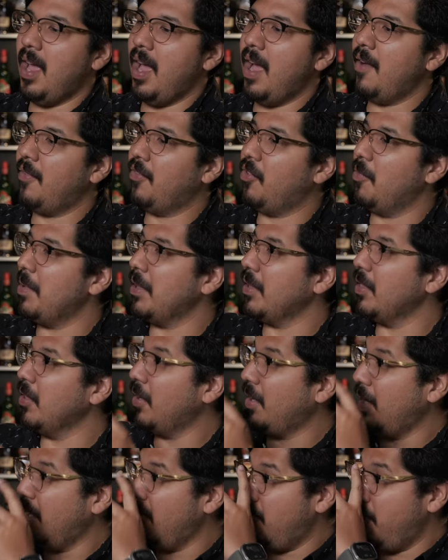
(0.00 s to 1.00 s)
have to be
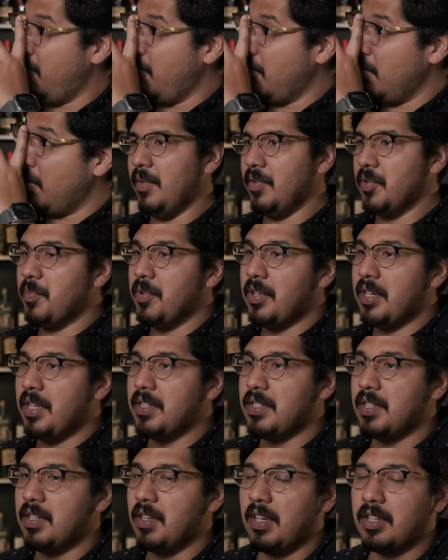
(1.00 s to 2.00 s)
looking for. It was pretty
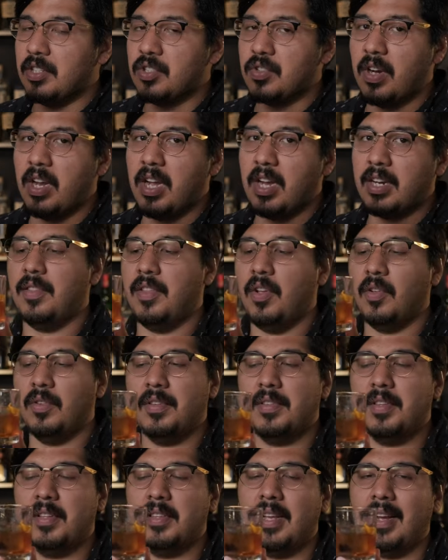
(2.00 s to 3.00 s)
easy to extract. The
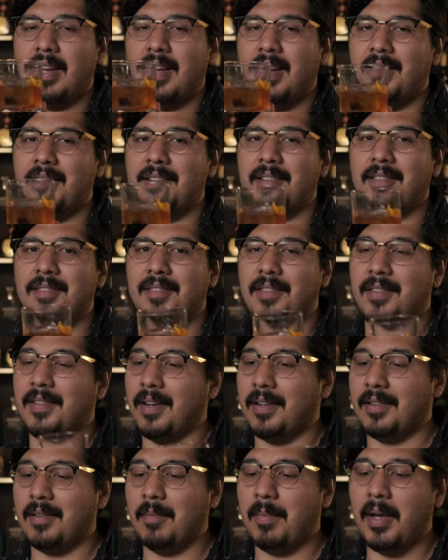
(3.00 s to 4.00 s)
only thing that kind of
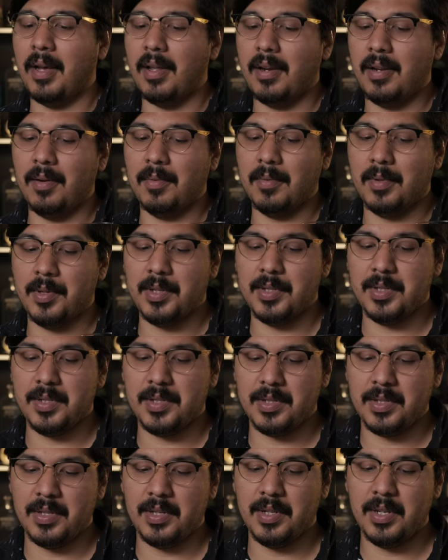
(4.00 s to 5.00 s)
sucked about it
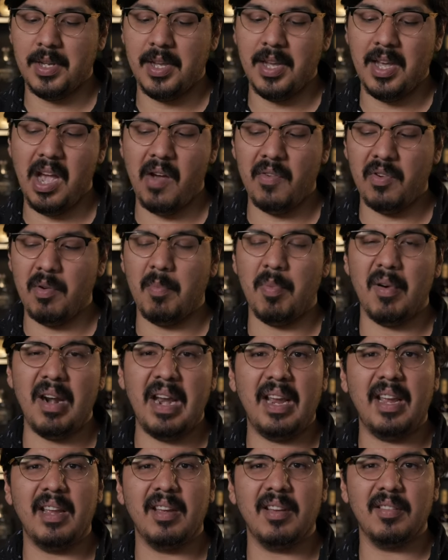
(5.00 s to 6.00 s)
was having to
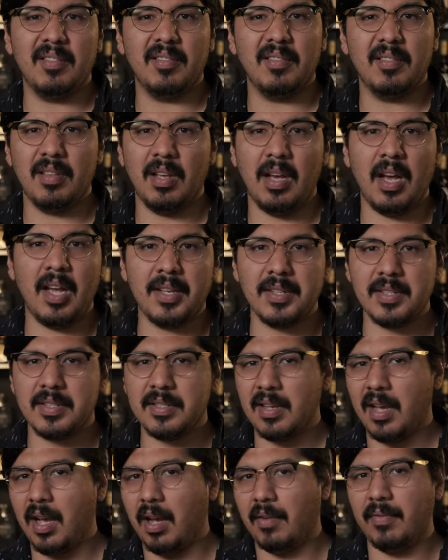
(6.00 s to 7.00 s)
break the
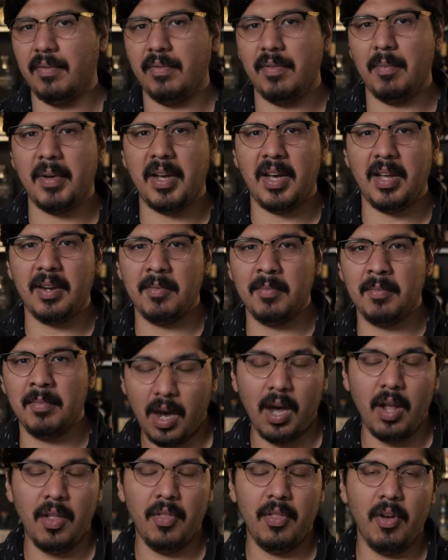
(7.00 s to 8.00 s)
ice off of the bottom.
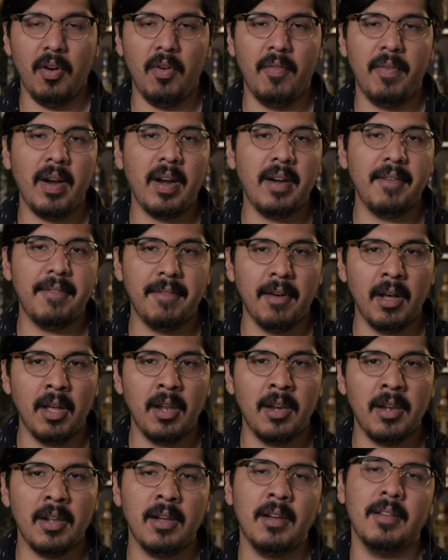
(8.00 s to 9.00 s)
Although very
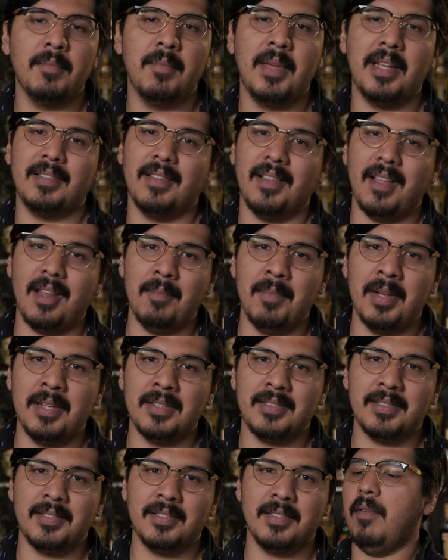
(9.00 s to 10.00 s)
fun, makes a lot of
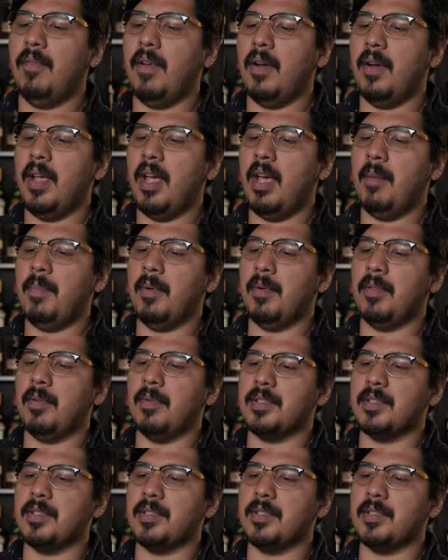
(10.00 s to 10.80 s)
mess. Very happy with the